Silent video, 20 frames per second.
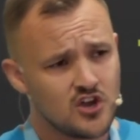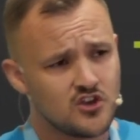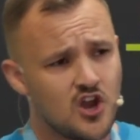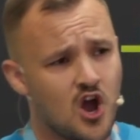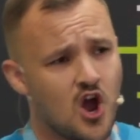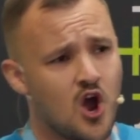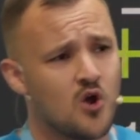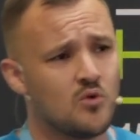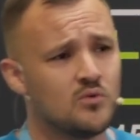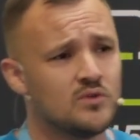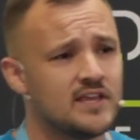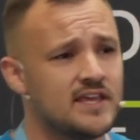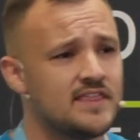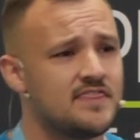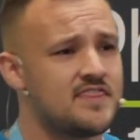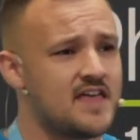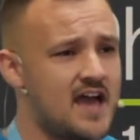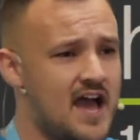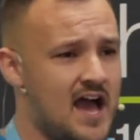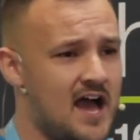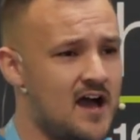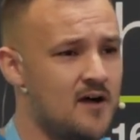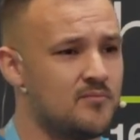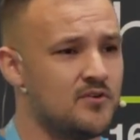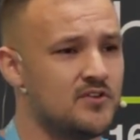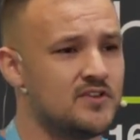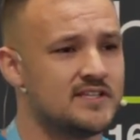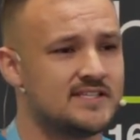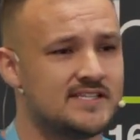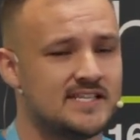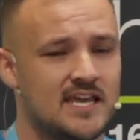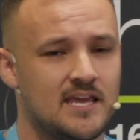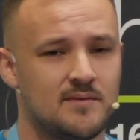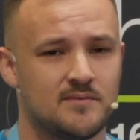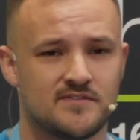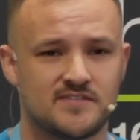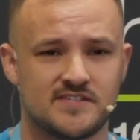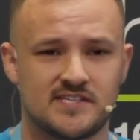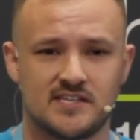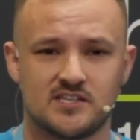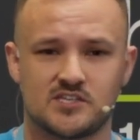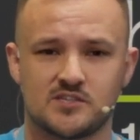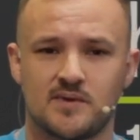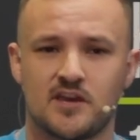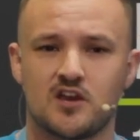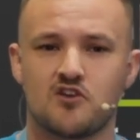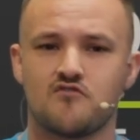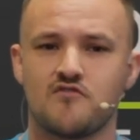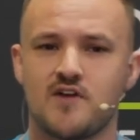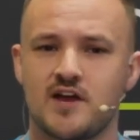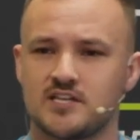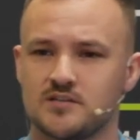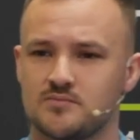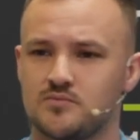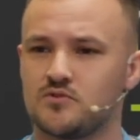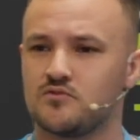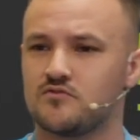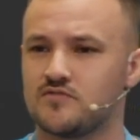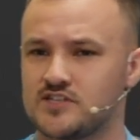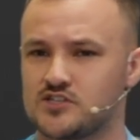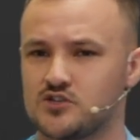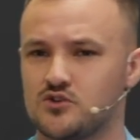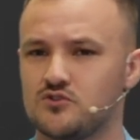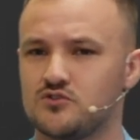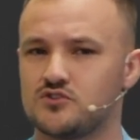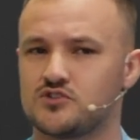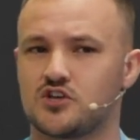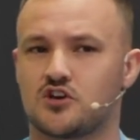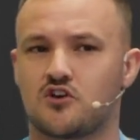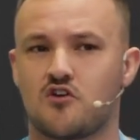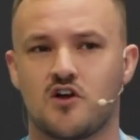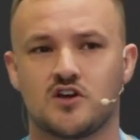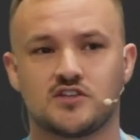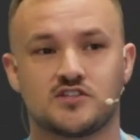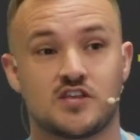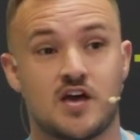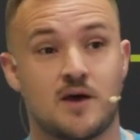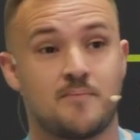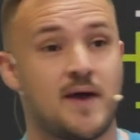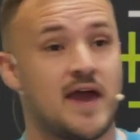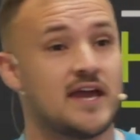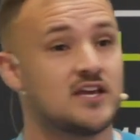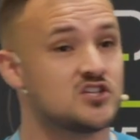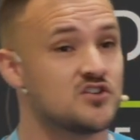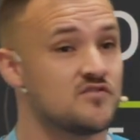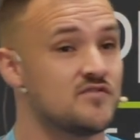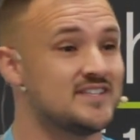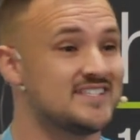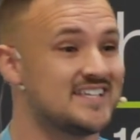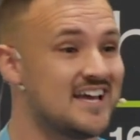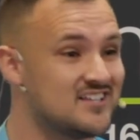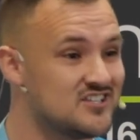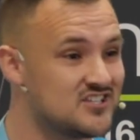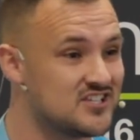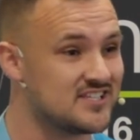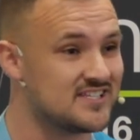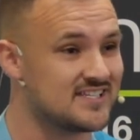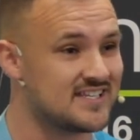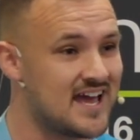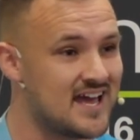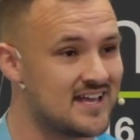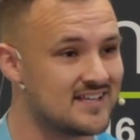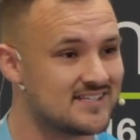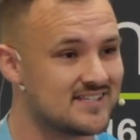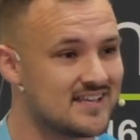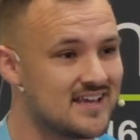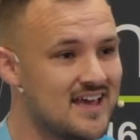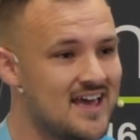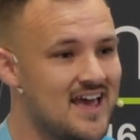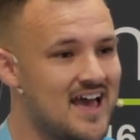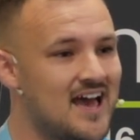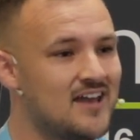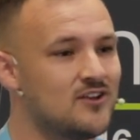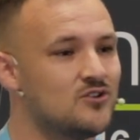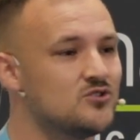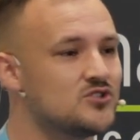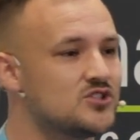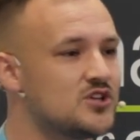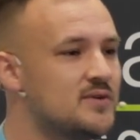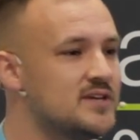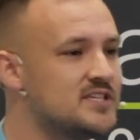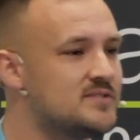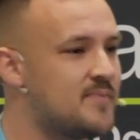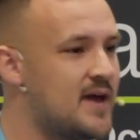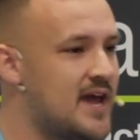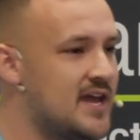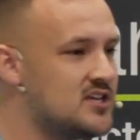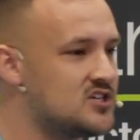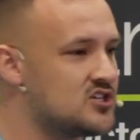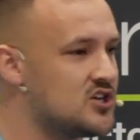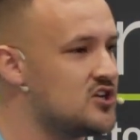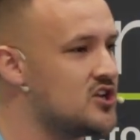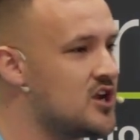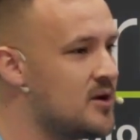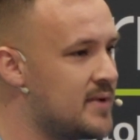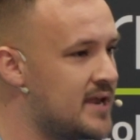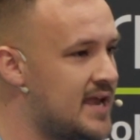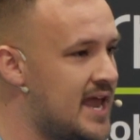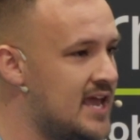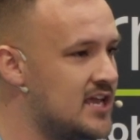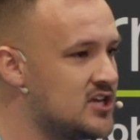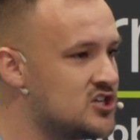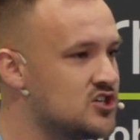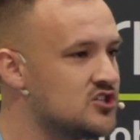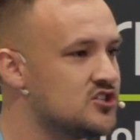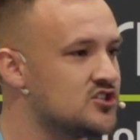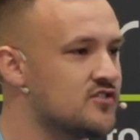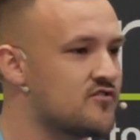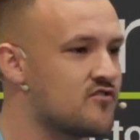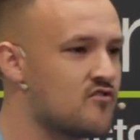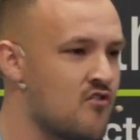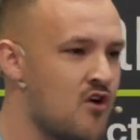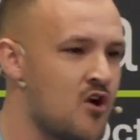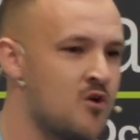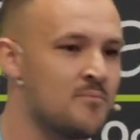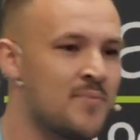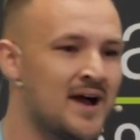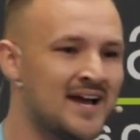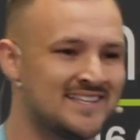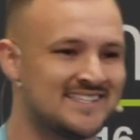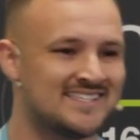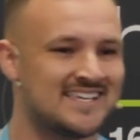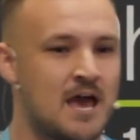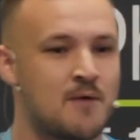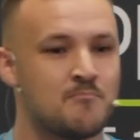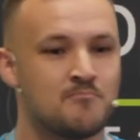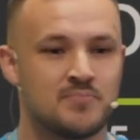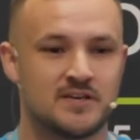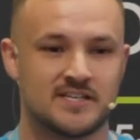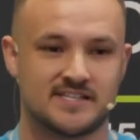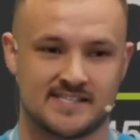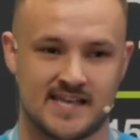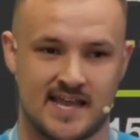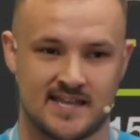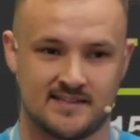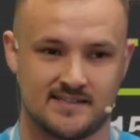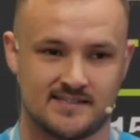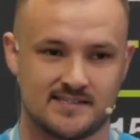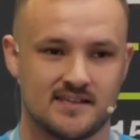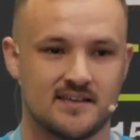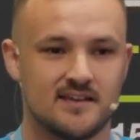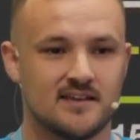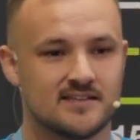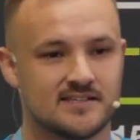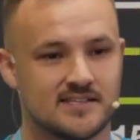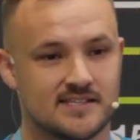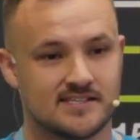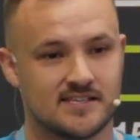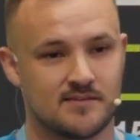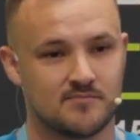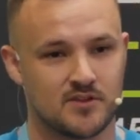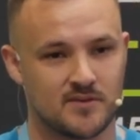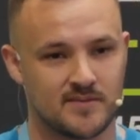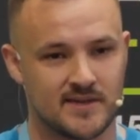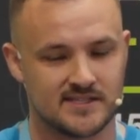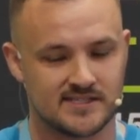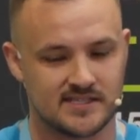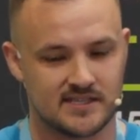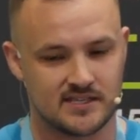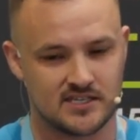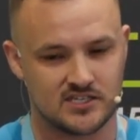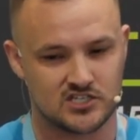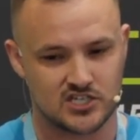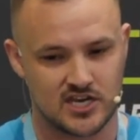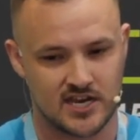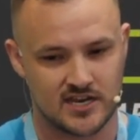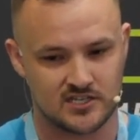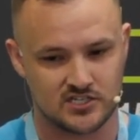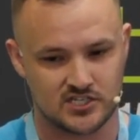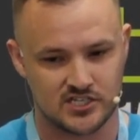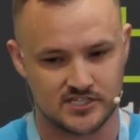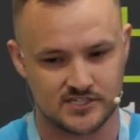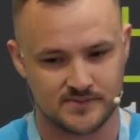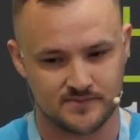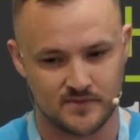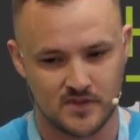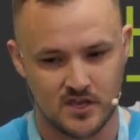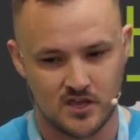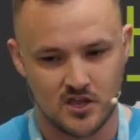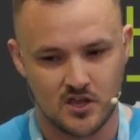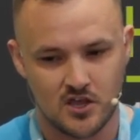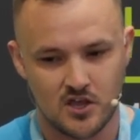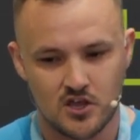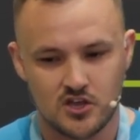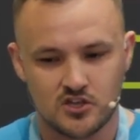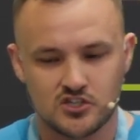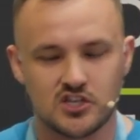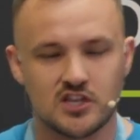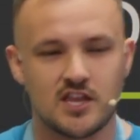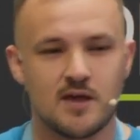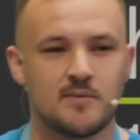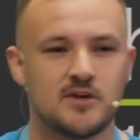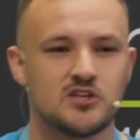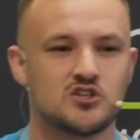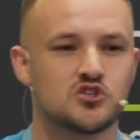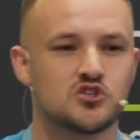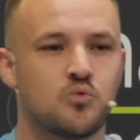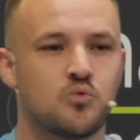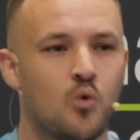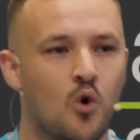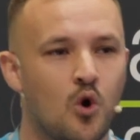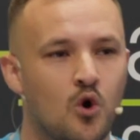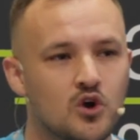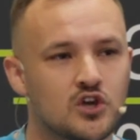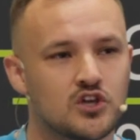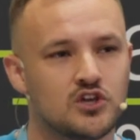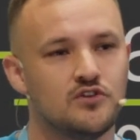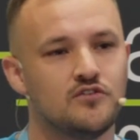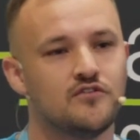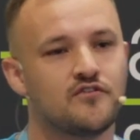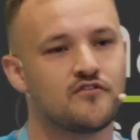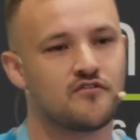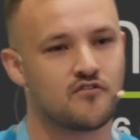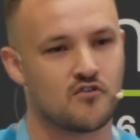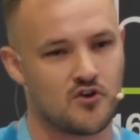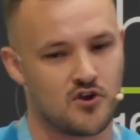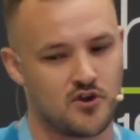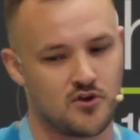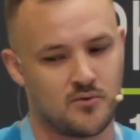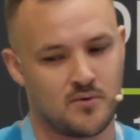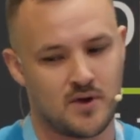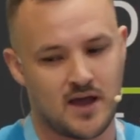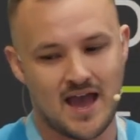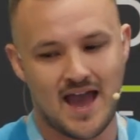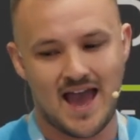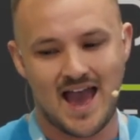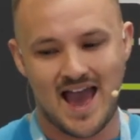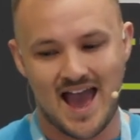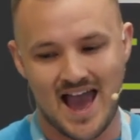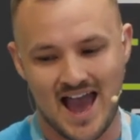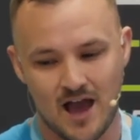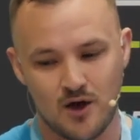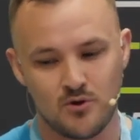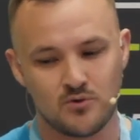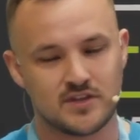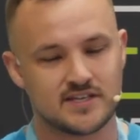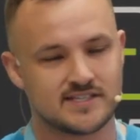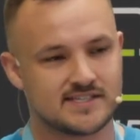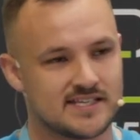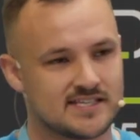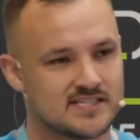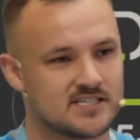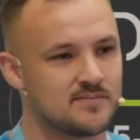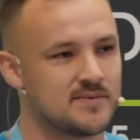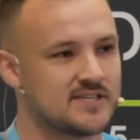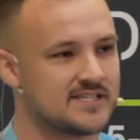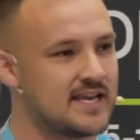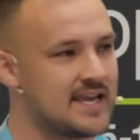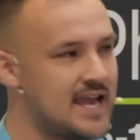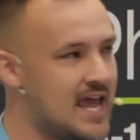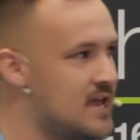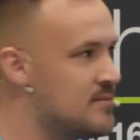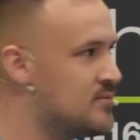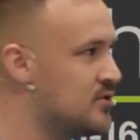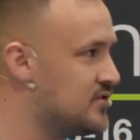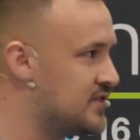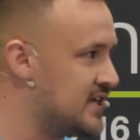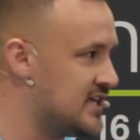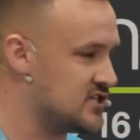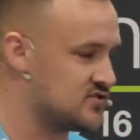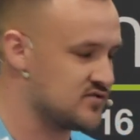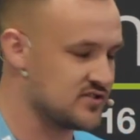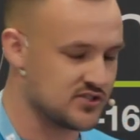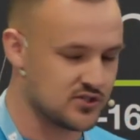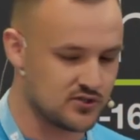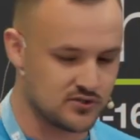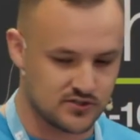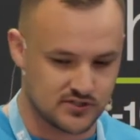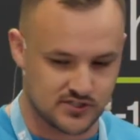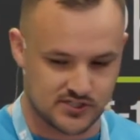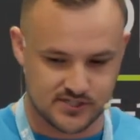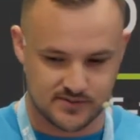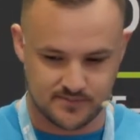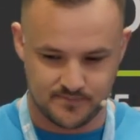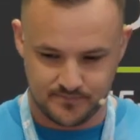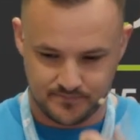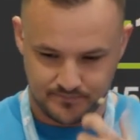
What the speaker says: Not only that, but the team have seen some incredible results across their patient retention stats, and also his patient nominations have grown by 10% since implementing these changes. So let me walk you through how the system has enabled these results.